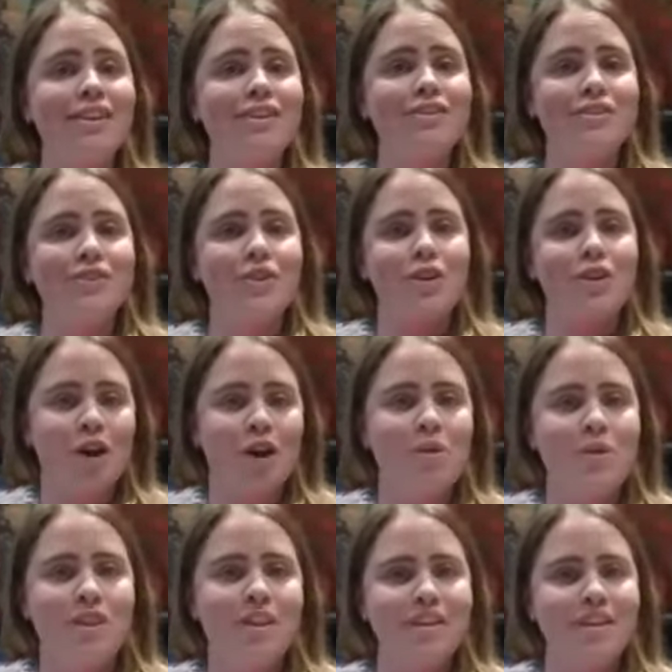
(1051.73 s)
and you just got to go
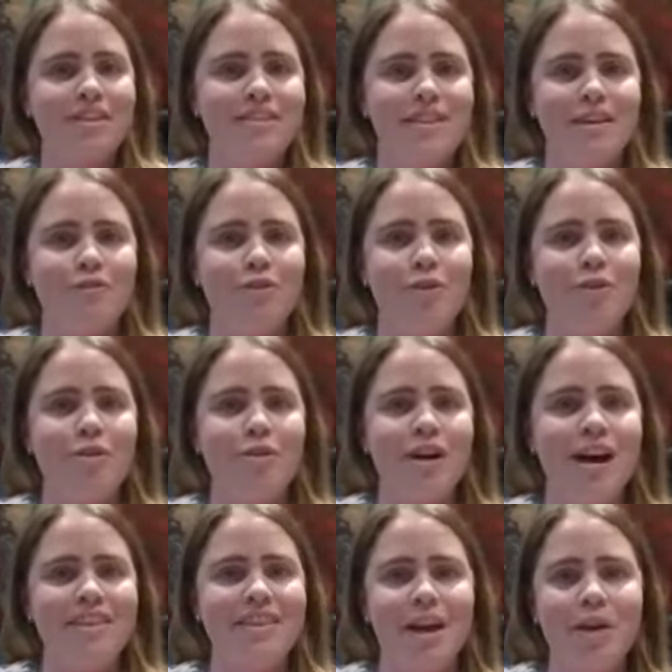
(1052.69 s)
with it because they're four
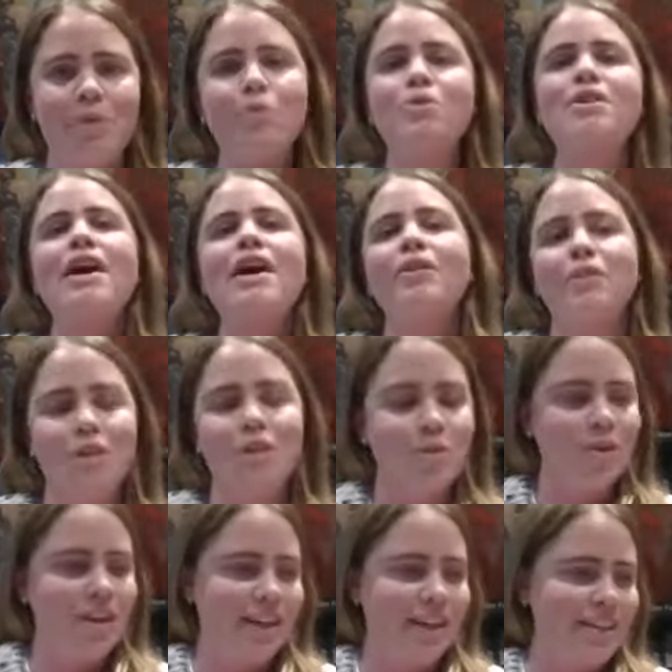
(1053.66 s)
and they will tell you
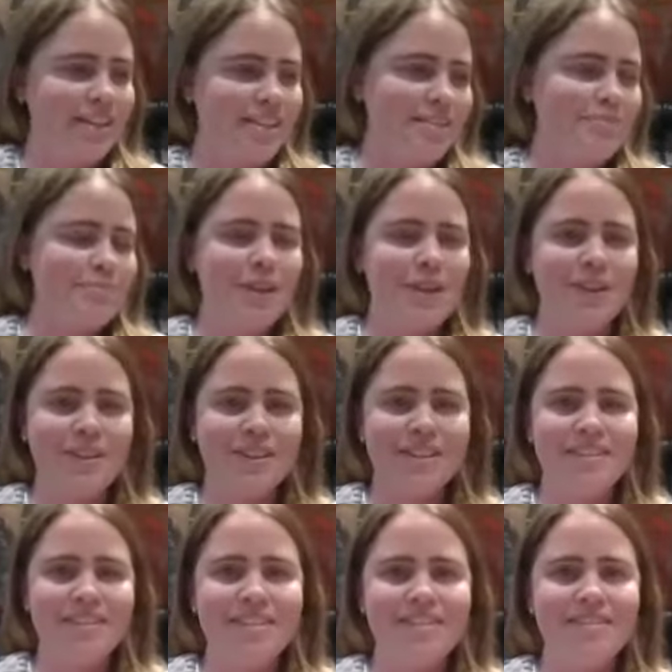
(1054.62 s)
what it is
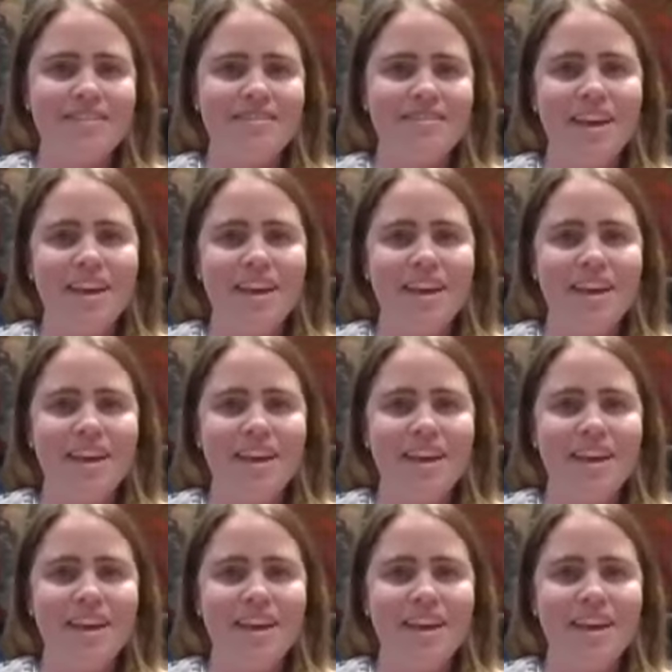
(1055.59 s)
because